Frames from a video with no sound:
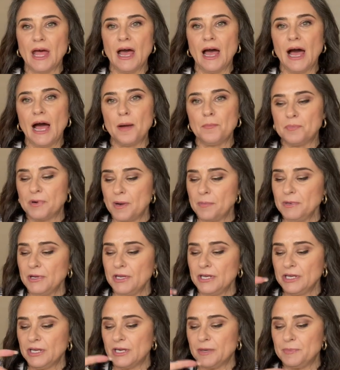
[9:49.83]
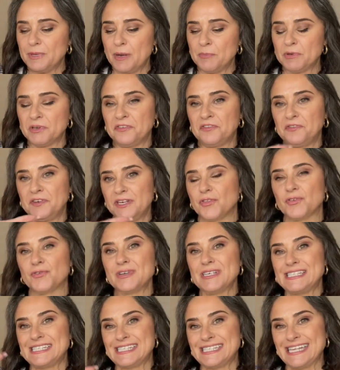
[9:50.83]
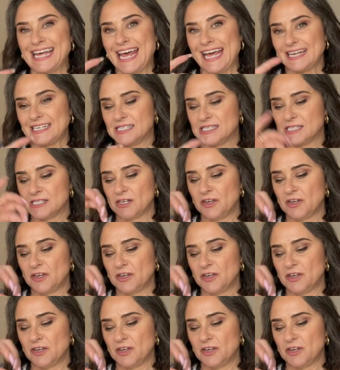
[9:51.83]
I'm probably only going to be able to fit 3 stacks